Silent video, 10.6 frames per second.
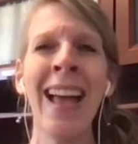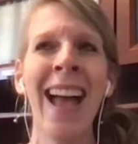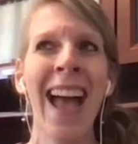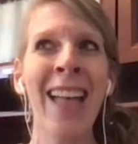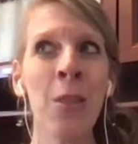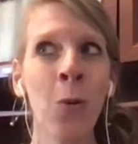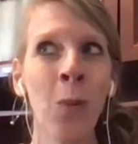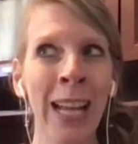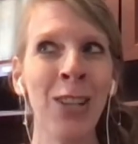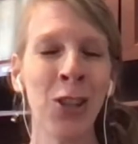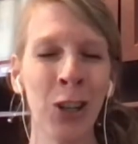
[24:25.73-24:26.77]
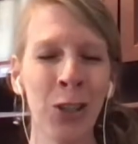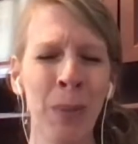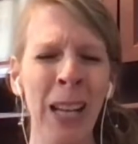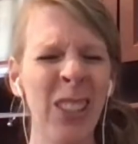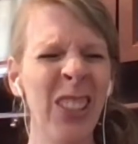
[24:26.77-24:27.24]
And the white church
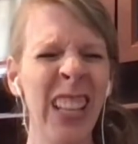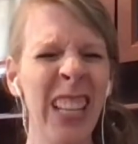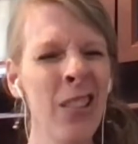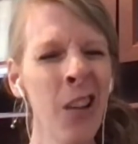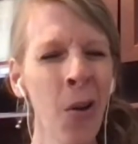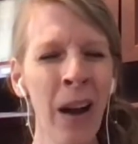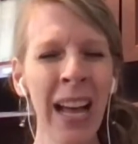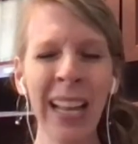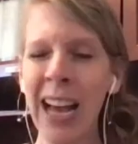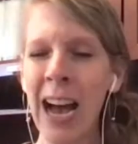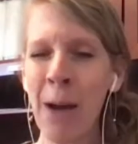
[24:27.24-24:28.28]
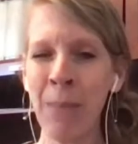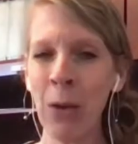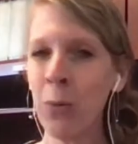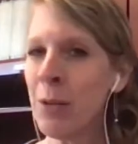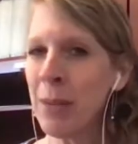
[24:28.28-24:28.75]
pastor said, "You know what? Um,
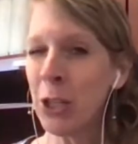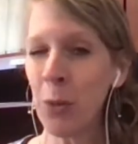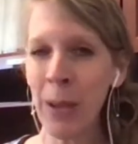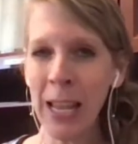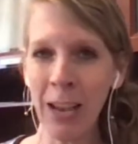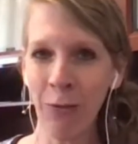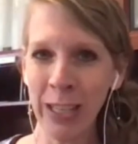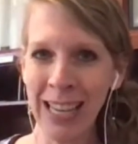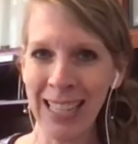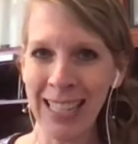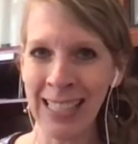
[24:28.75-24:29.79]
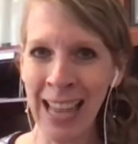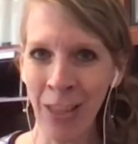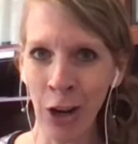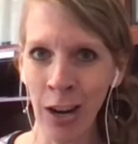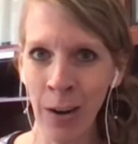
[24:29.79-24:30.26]
it wouldn't be too big if we did it
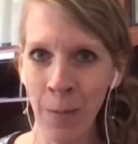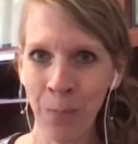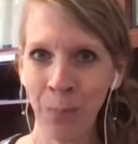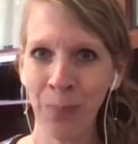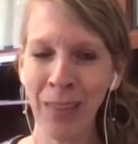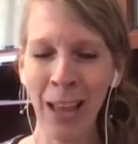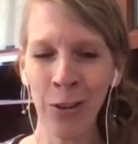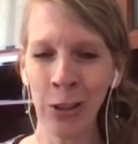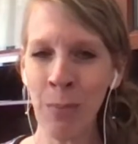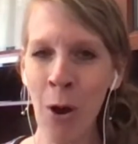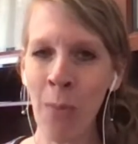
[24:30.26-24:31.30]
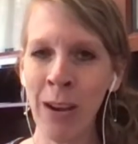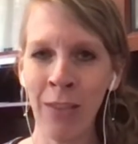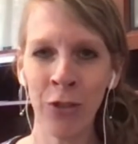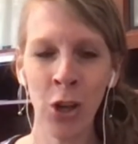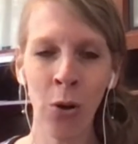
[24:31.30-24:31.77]
together." And there's a moment
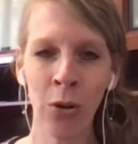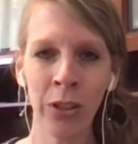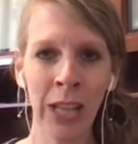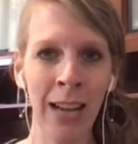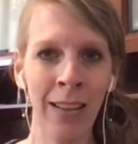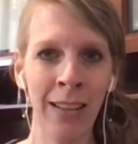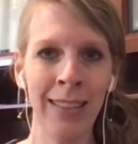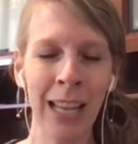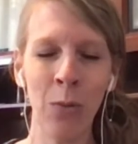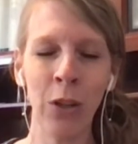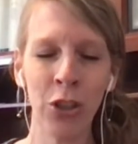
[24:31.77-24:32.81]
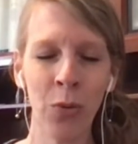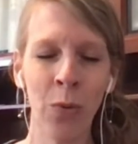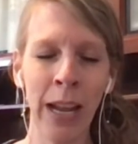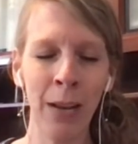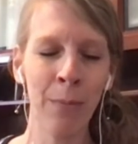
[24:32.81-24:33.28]
of total silence in which the
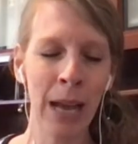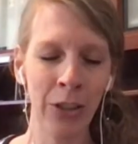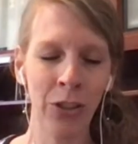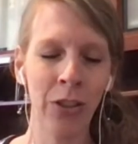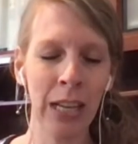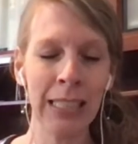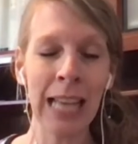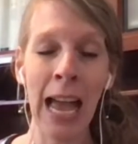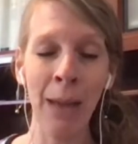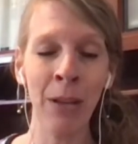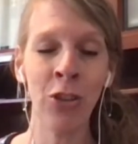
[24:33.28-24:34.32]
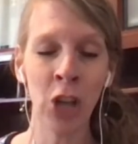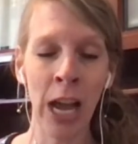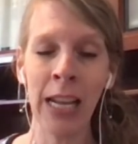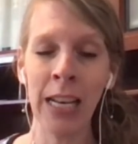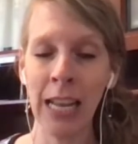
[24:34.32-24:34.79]
white pastor thinks, "I'm a
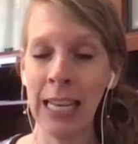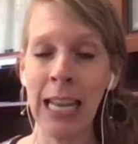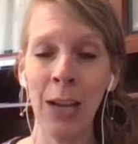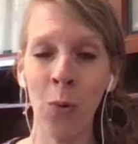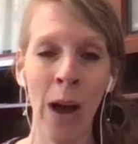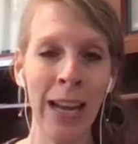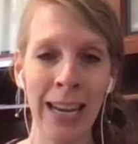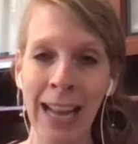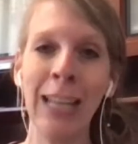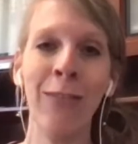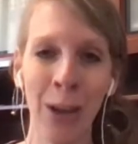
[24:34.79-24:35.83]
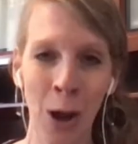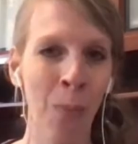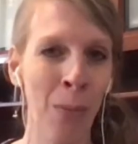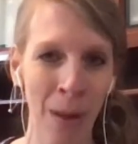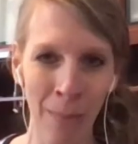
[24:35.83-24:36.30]
giant idiot. Why did I even
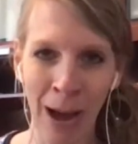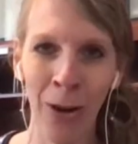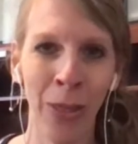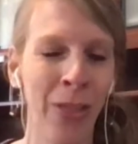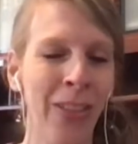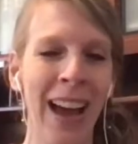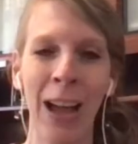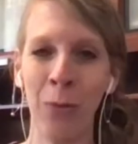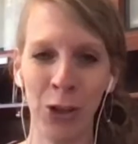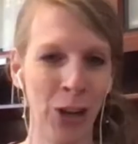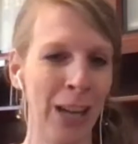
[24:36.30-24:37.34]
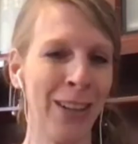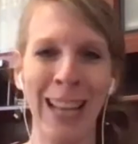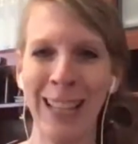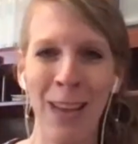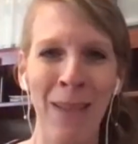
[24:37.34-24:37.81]
open my mouth? I wish I could
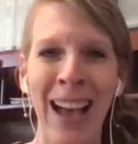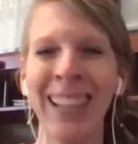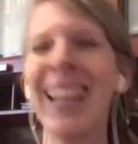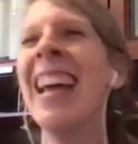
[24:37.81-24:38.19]
take that back."